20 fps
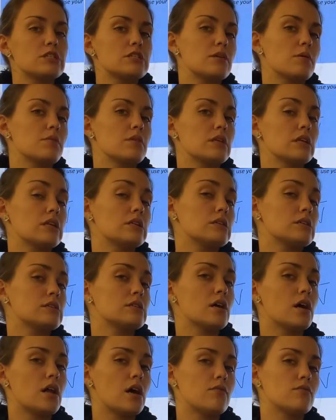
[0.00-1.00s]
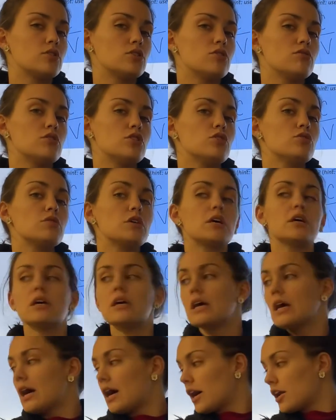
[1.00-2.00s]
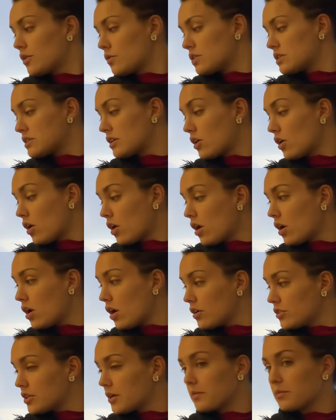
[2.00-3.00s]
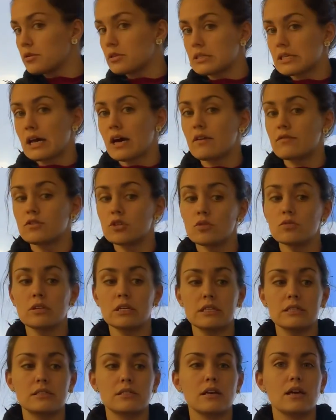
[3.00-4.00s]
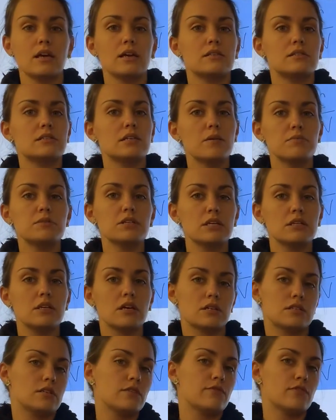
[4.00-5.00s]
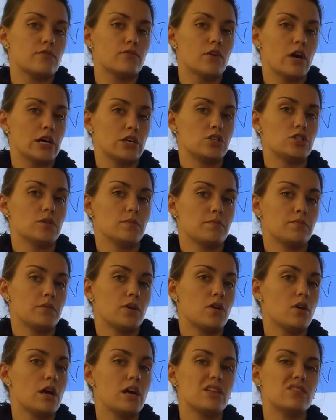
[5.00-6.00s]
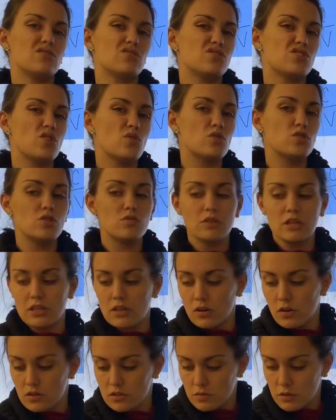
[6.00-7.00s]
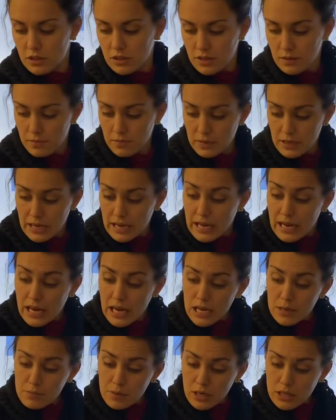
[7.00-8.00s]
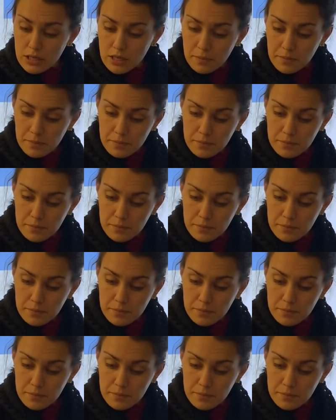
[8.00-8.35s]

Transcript: something that does not have a unit. I know we said all numbers have units except index of refraction. All right, there's no unit that goes with it. Hey, buddy.